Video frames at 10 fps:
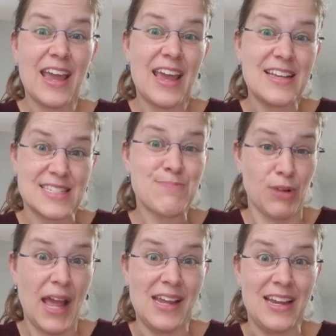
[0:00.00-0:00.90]
It's
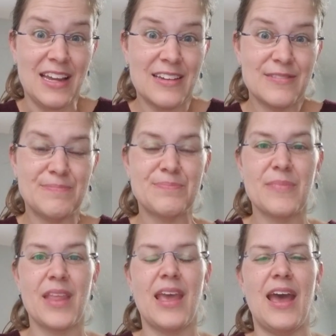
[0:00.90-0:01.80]
playing.
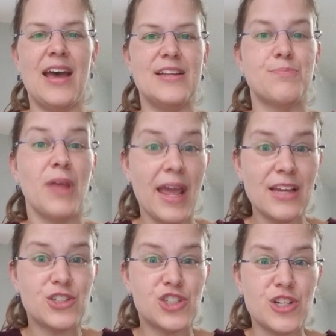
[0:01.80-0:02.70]
And playing
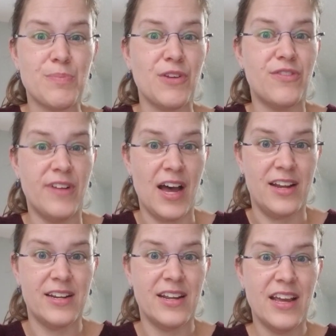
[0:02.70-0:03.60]
should be fun.